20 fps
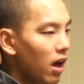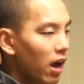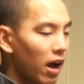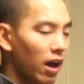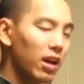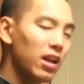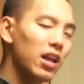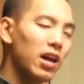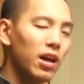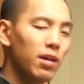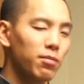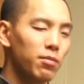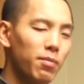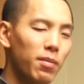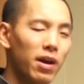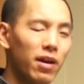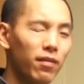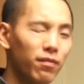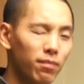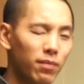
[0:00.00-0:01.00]
I climbed
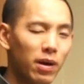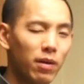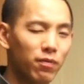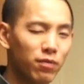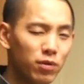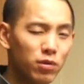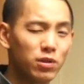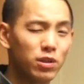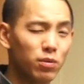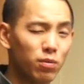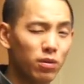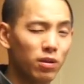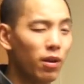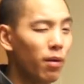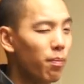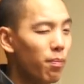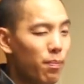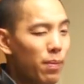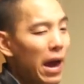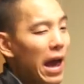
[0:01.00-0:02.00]
my Mount Fuji with
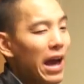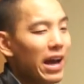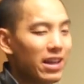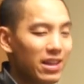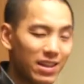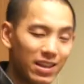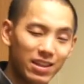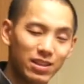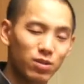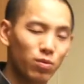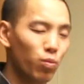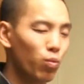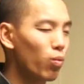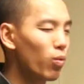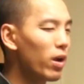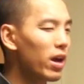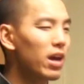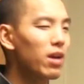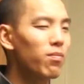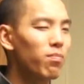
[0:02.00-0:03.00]
a bag that's
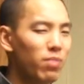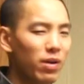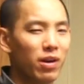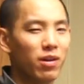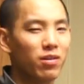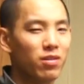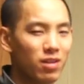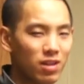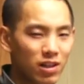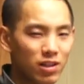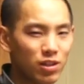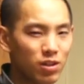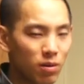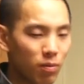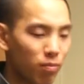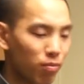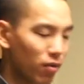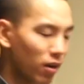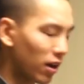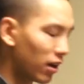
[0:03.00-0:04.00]
way bigger than I should
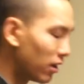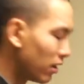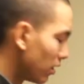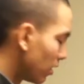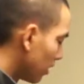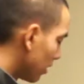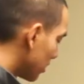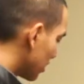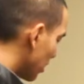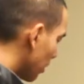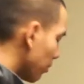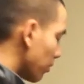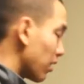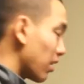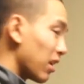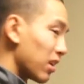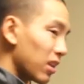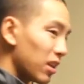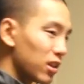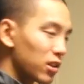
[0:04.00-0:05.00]
have brought. Something
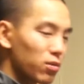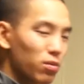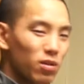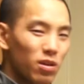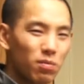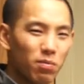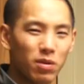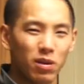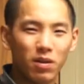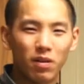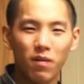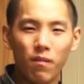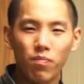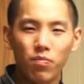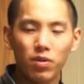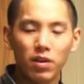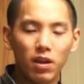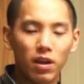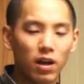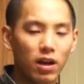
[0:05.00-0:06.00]
like this would have been
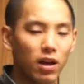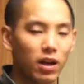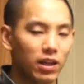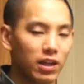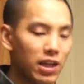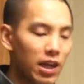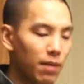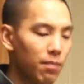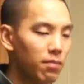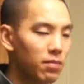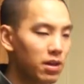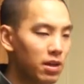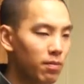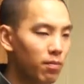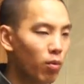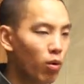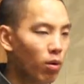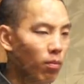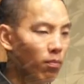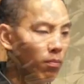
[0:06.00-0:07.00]
kept me more